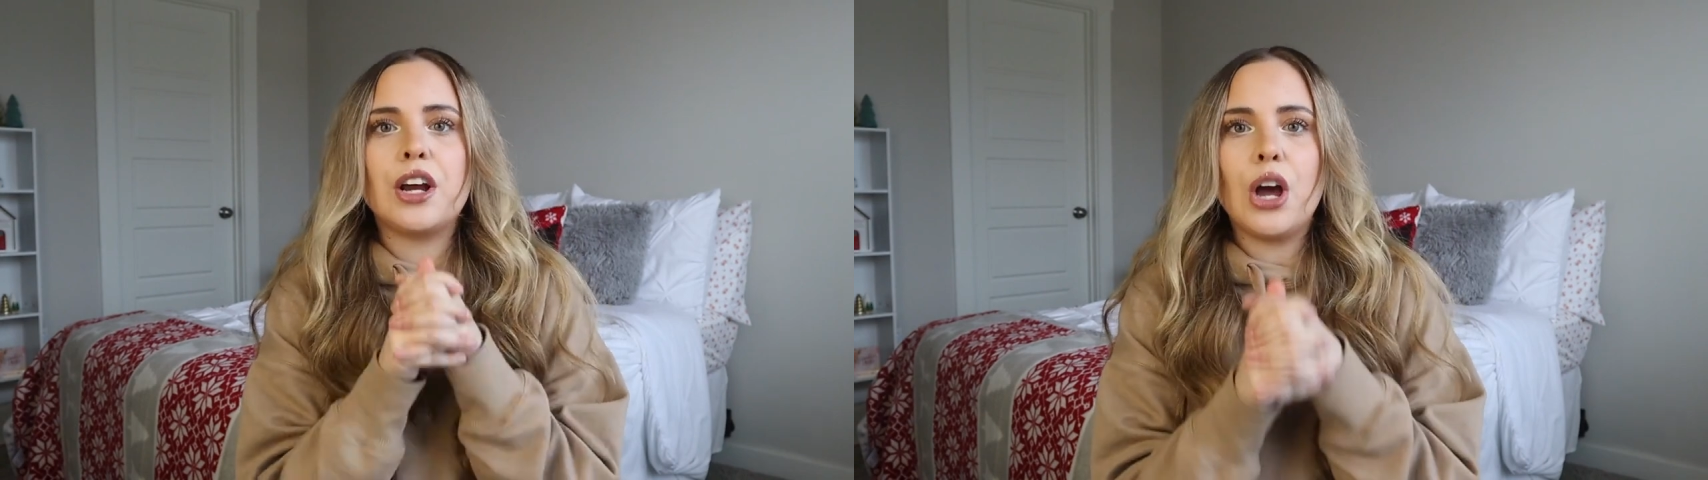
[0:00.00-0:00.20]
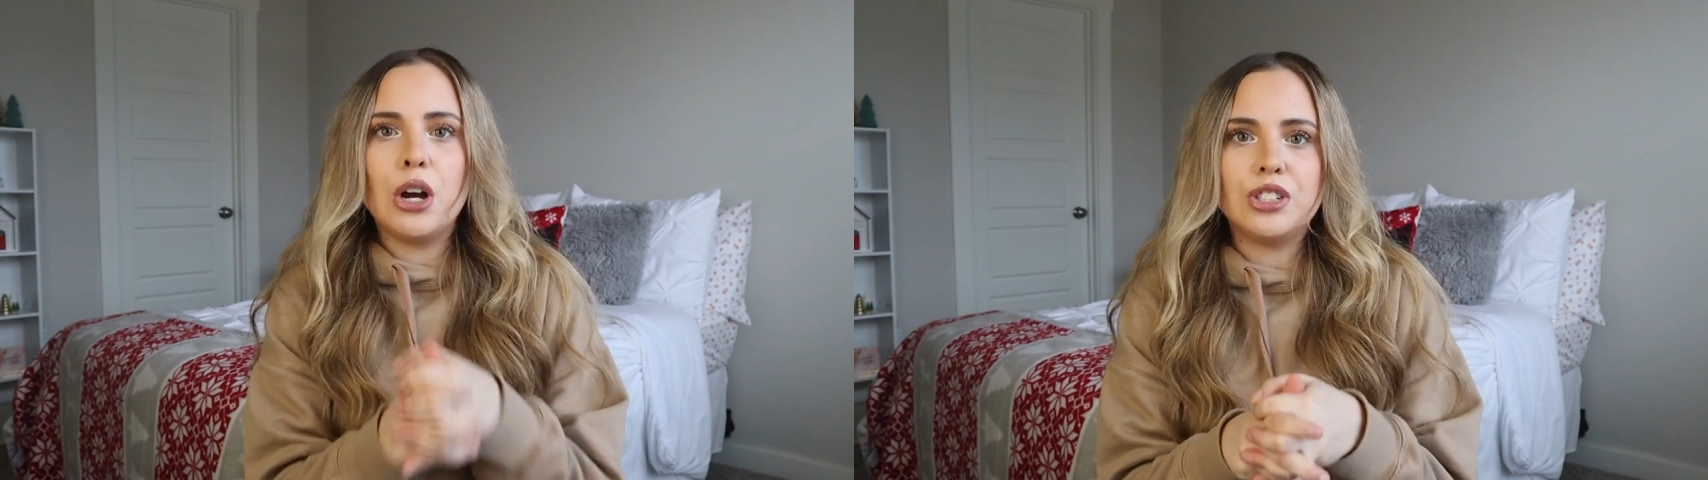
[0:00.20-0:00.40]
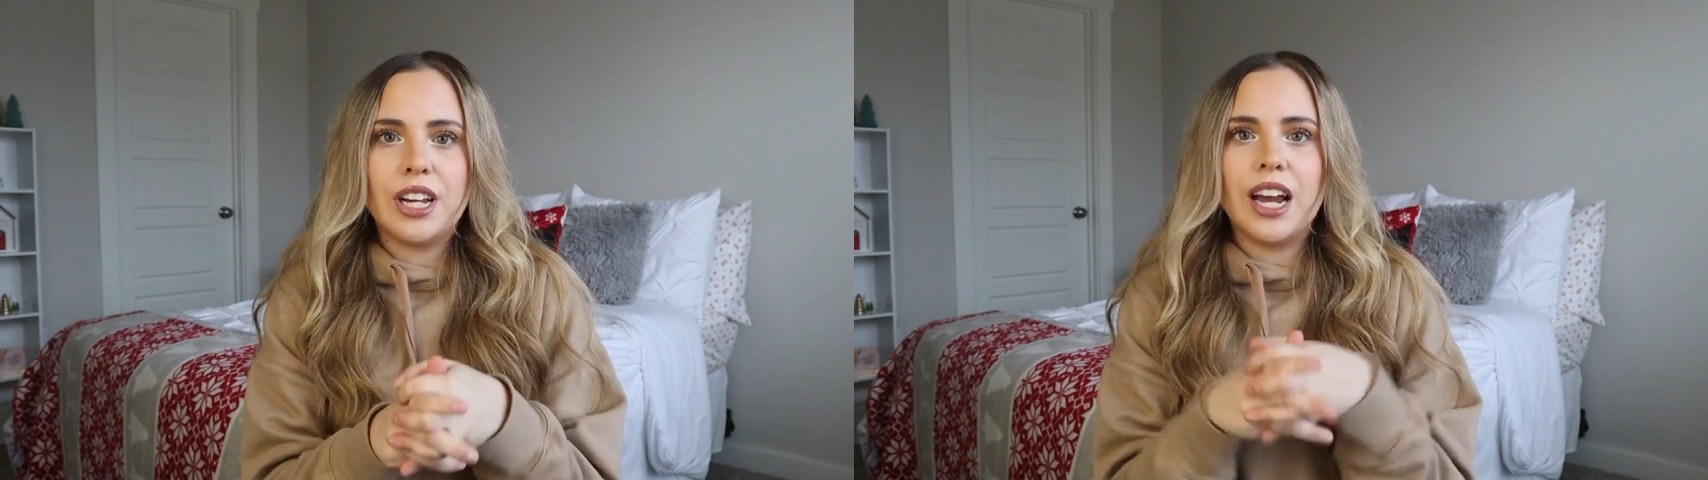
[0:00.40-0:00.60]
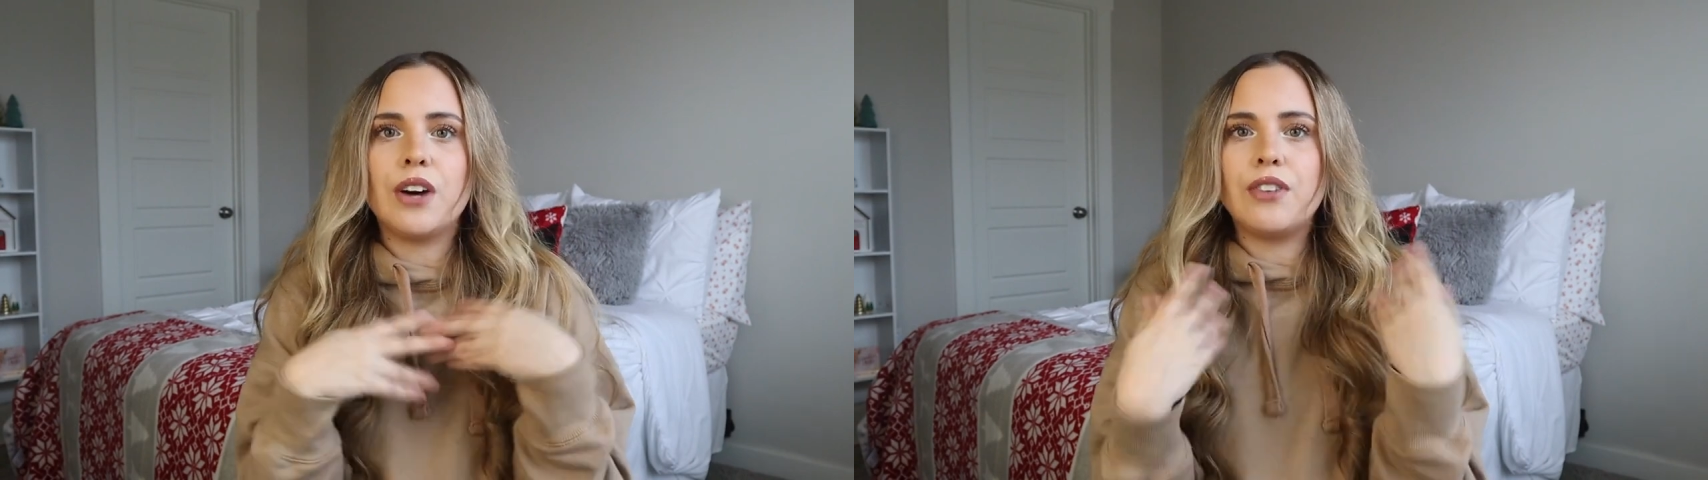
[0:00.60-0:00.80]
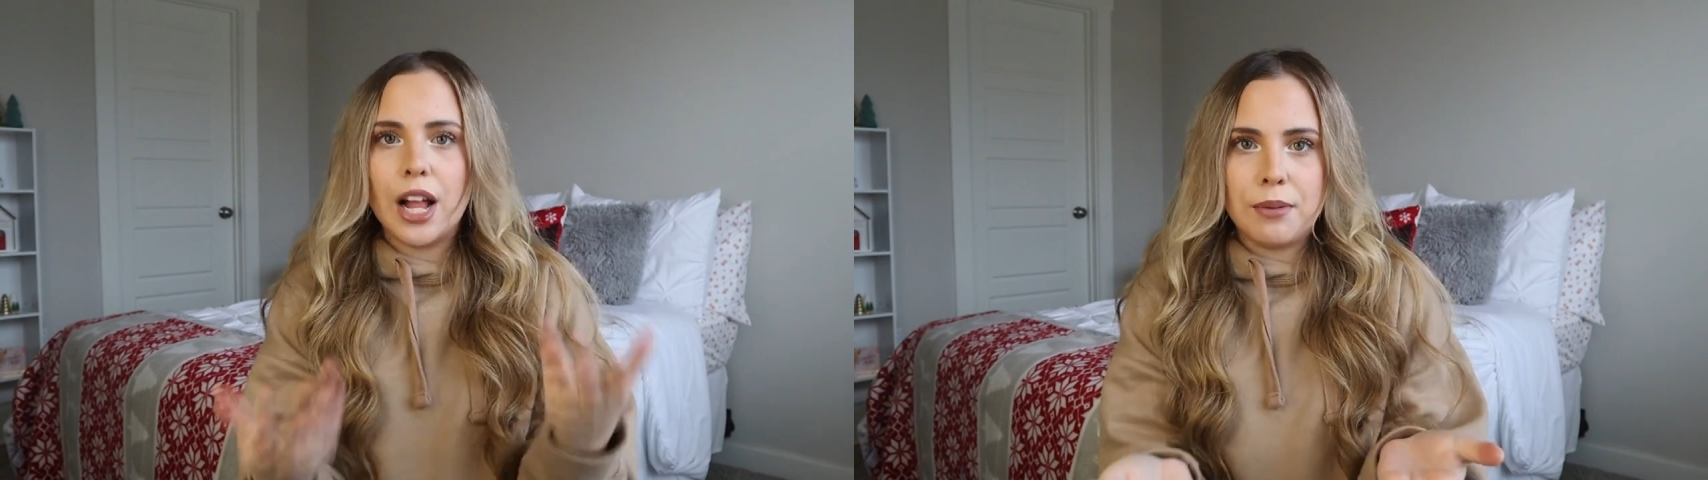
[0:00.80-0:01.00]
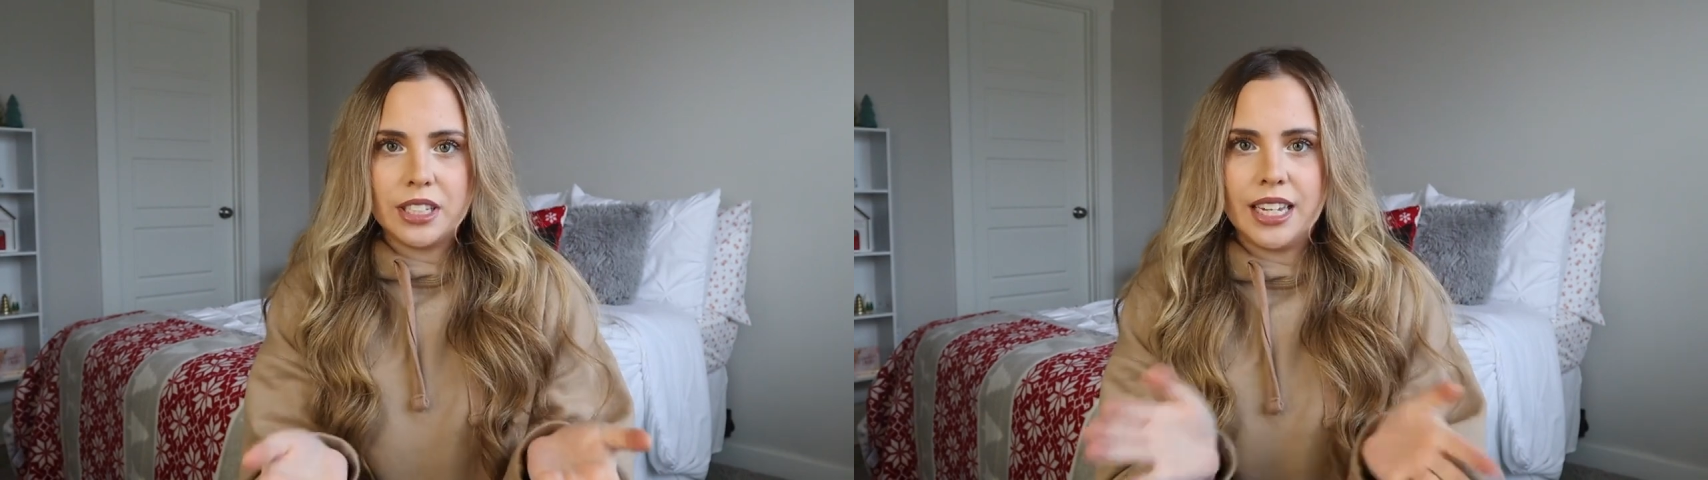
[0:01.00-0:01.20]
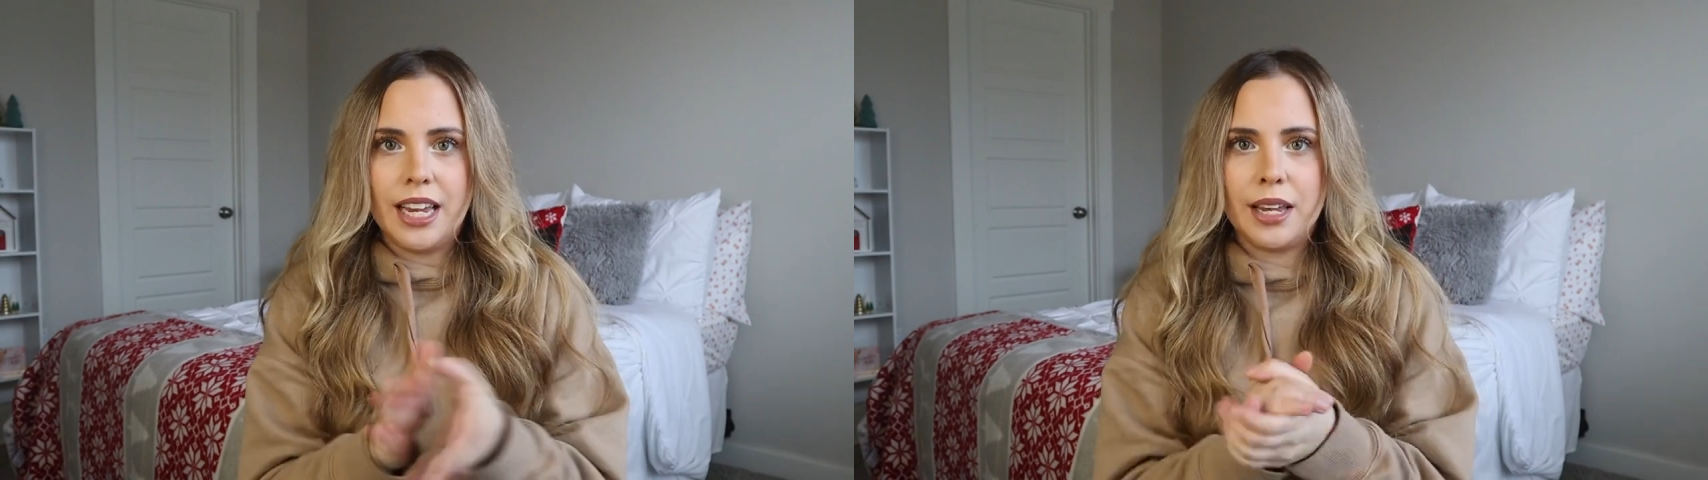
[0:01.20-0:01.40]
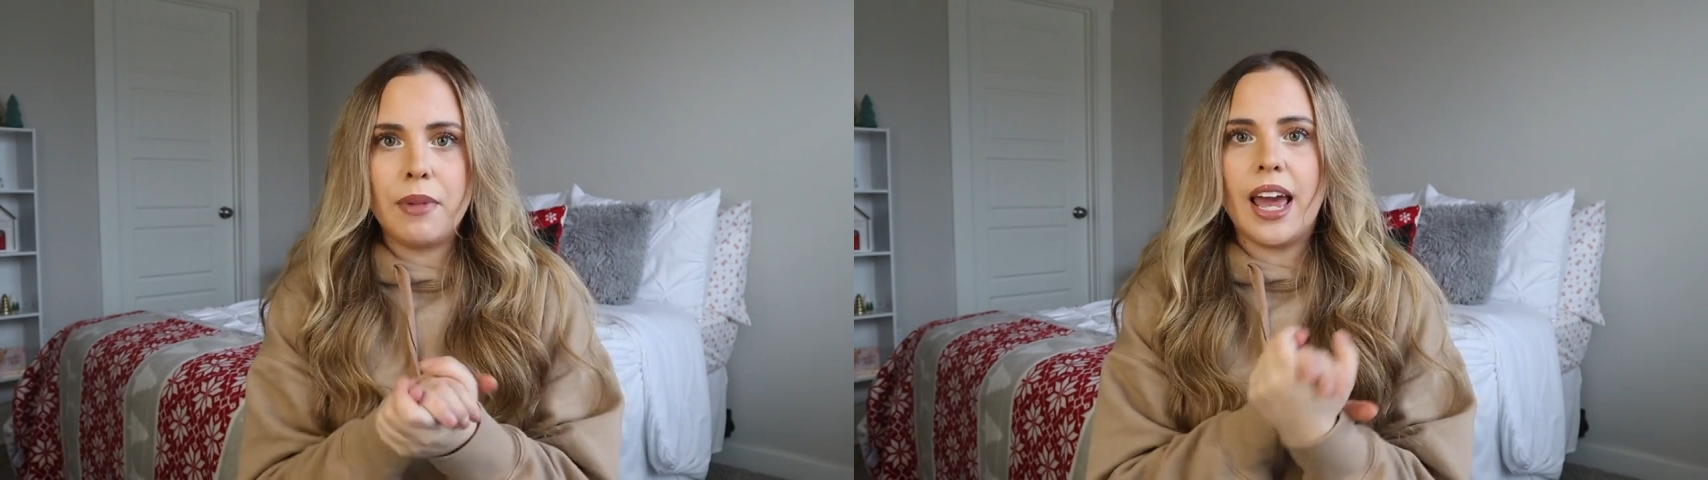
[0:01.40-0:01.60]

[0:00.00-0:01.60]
coaching a volleyball team,